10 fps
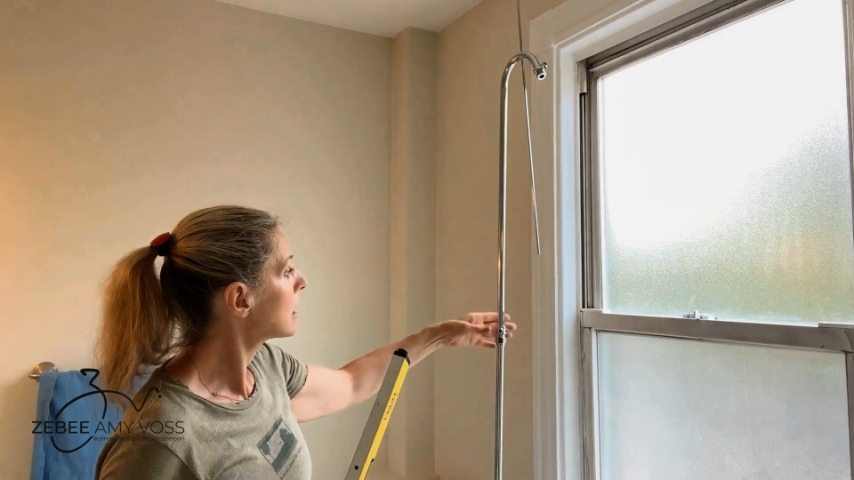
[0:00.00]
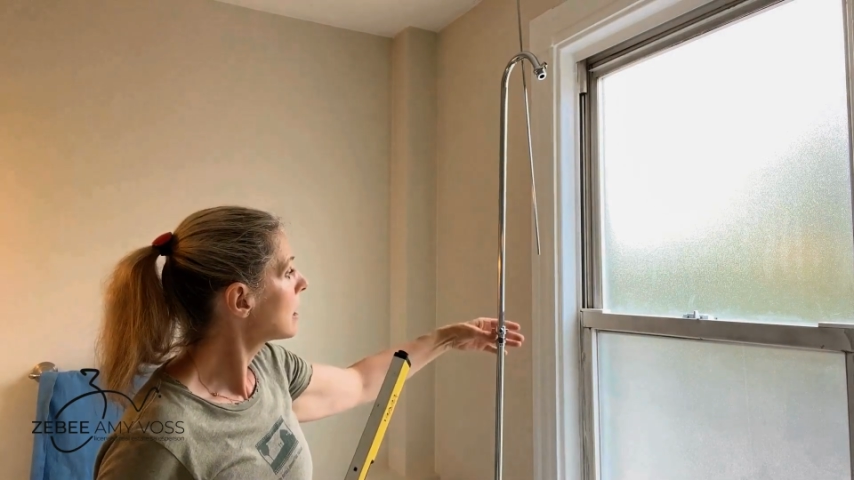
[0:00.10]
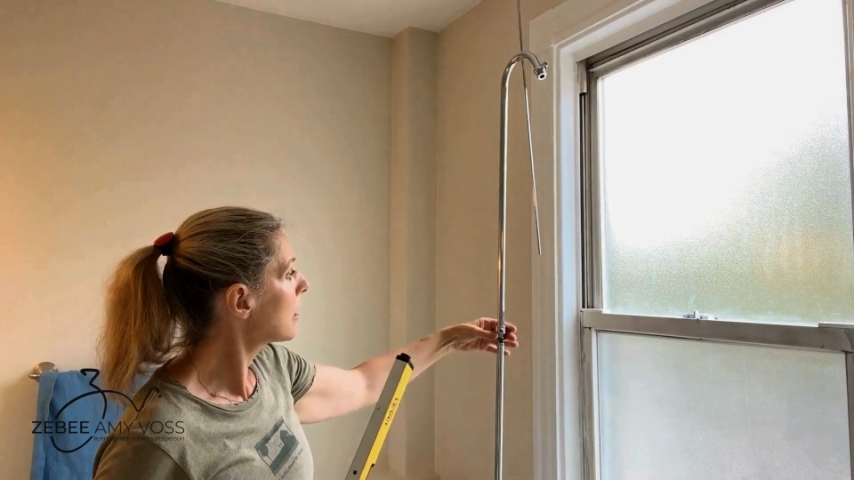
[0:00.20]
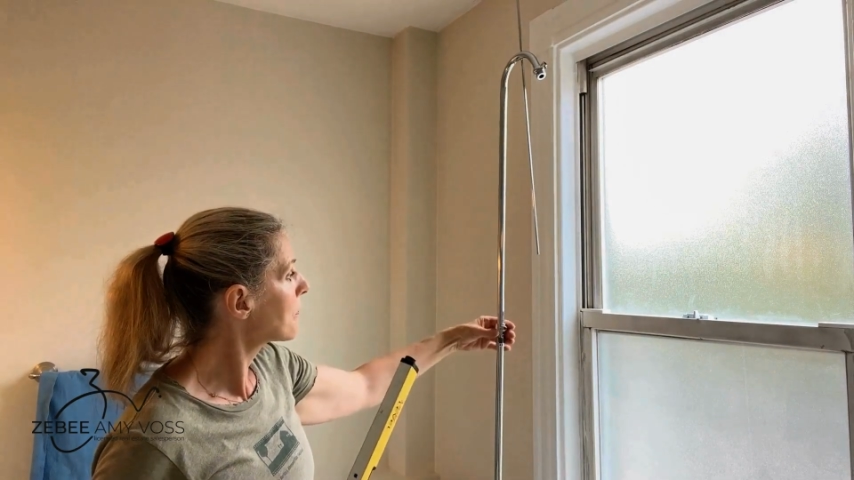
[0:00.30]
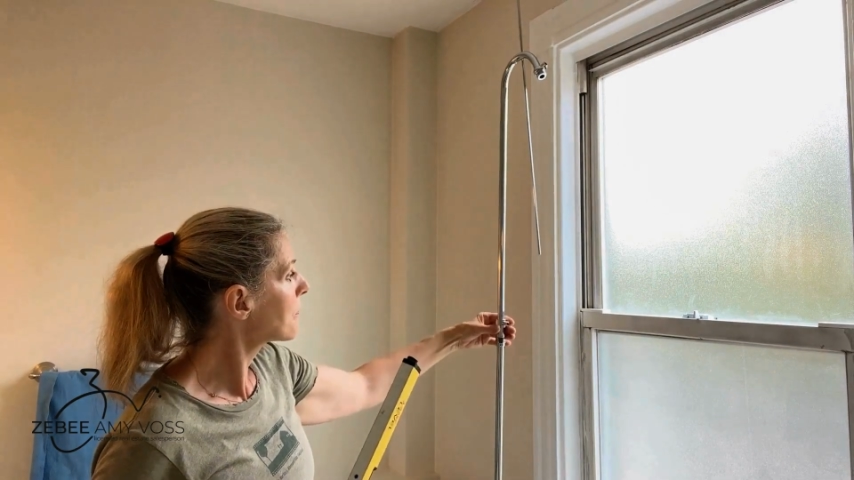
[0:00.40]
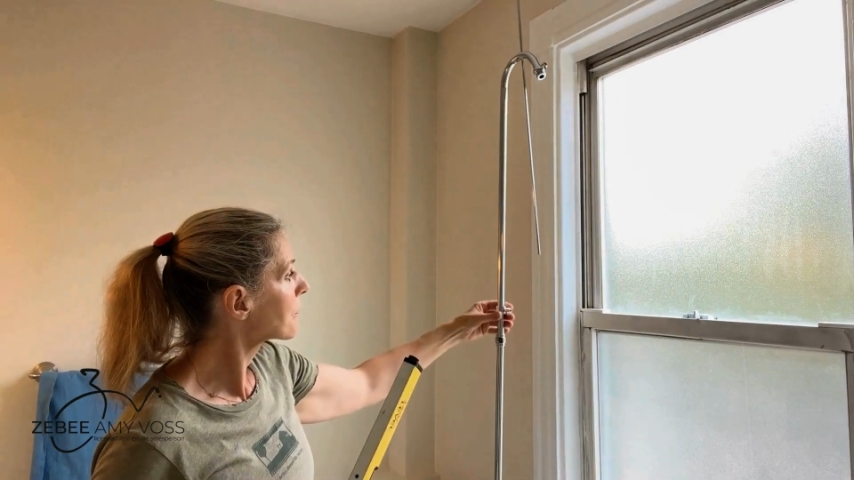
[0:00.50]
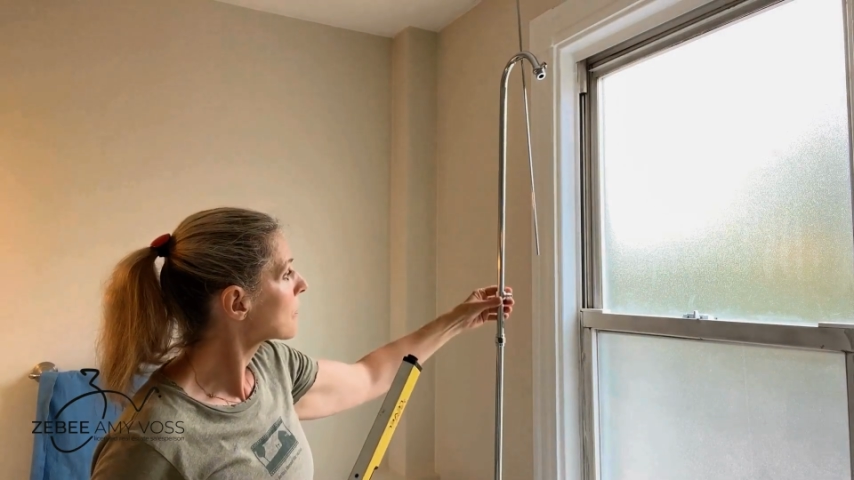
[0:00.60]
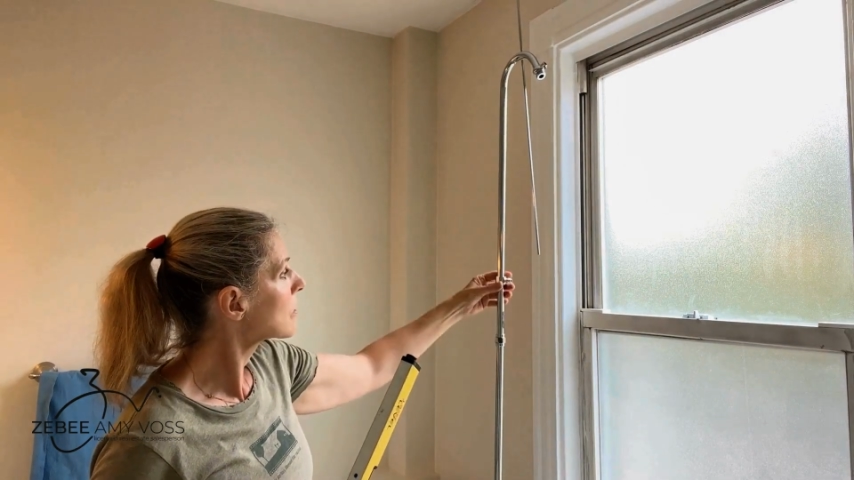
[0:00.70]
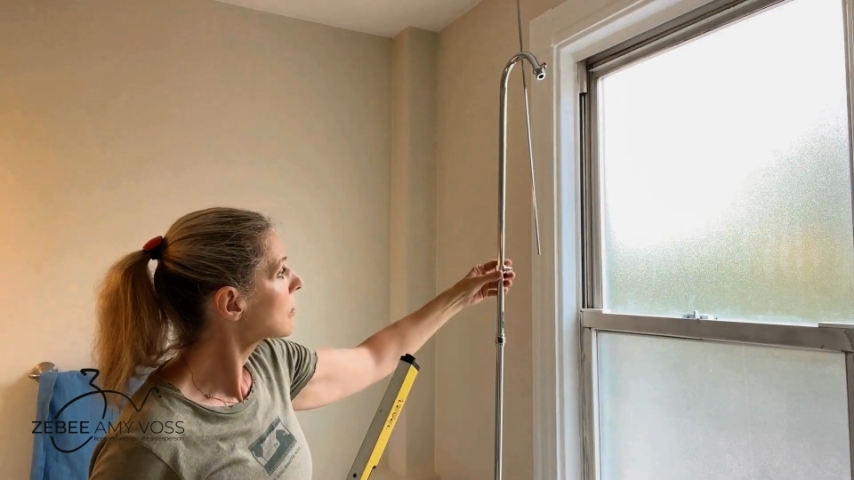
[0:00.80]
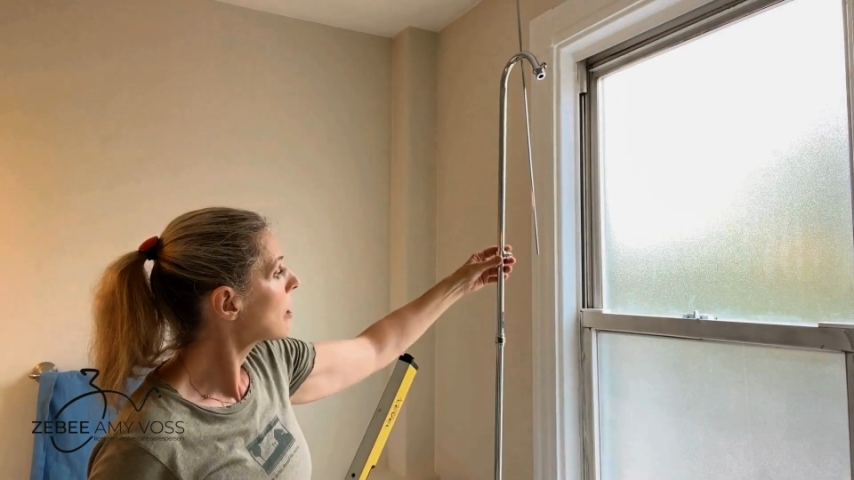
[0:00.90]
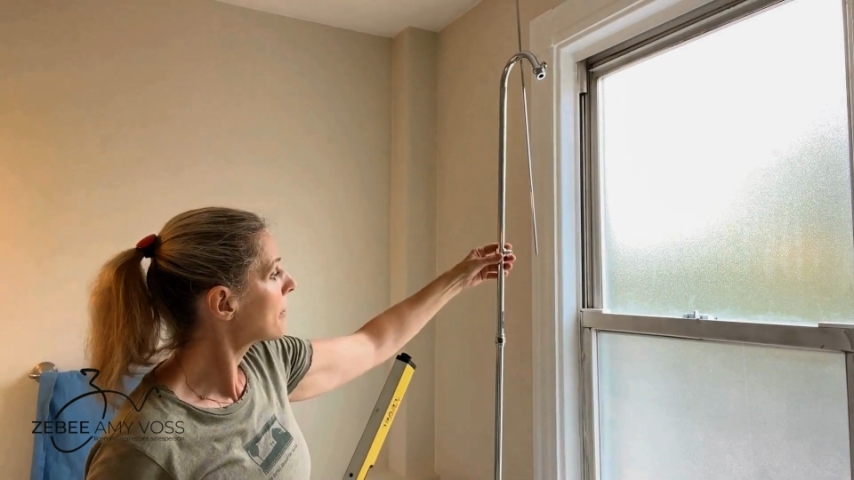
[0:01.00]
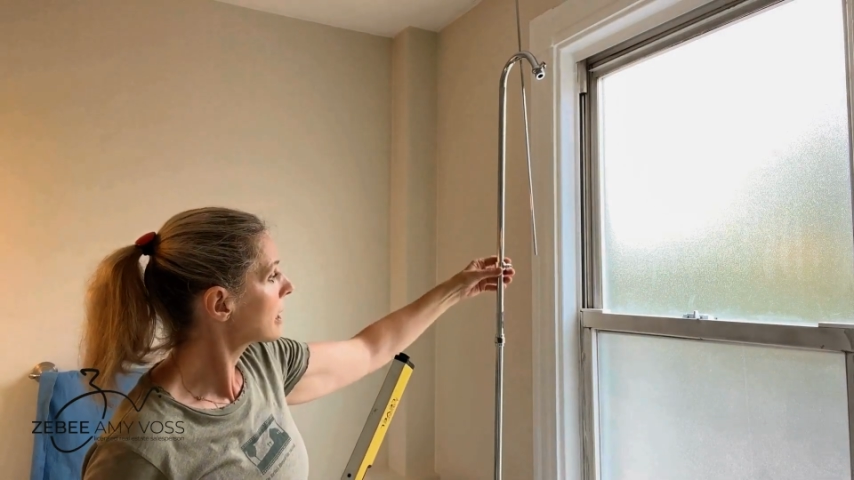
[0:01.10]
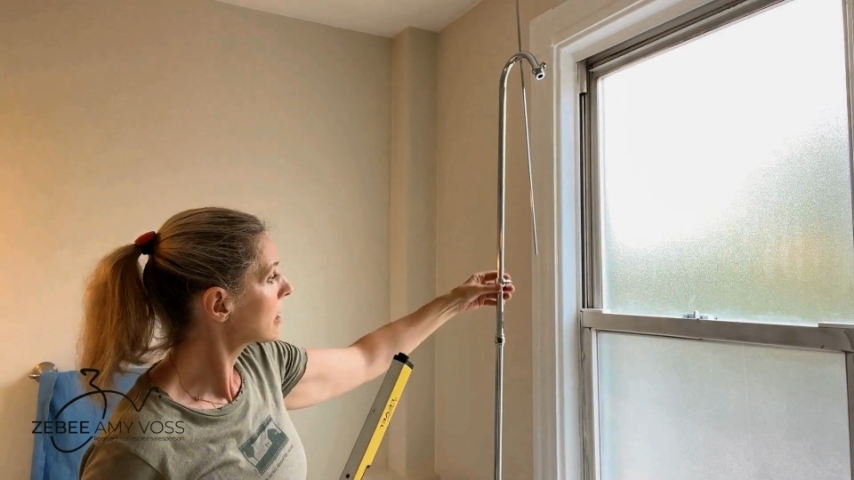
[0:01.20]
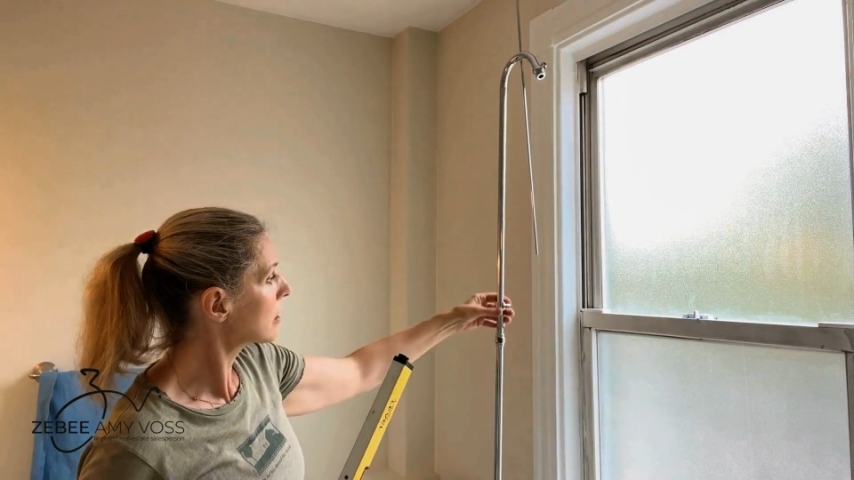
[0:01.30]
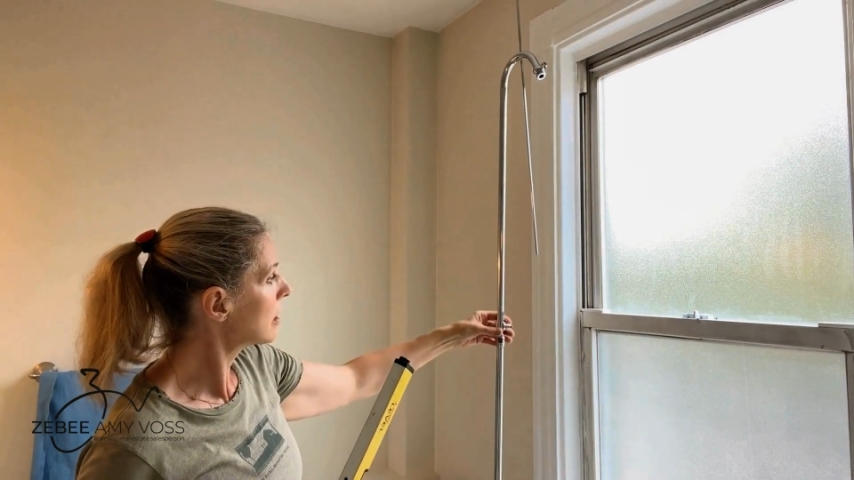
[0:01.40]
all my
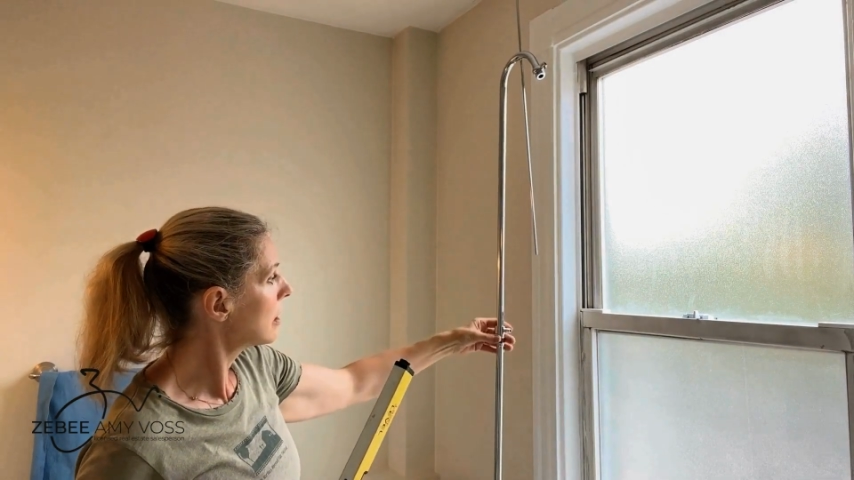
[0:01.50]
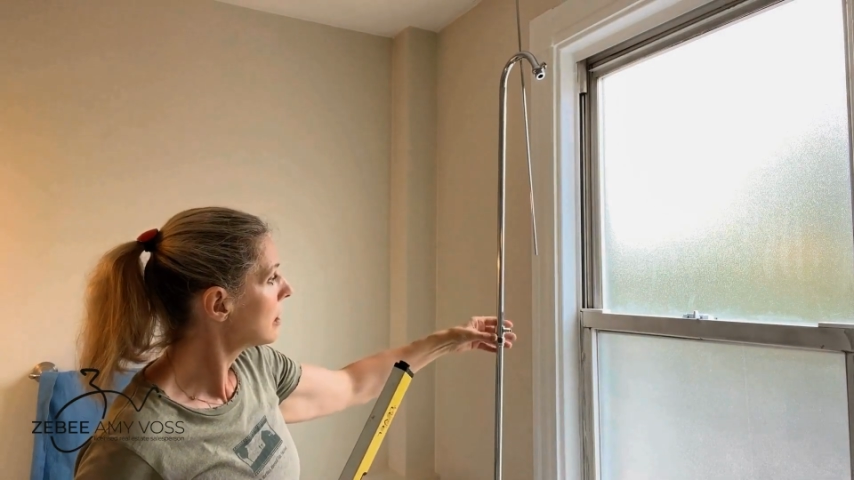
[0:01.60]
little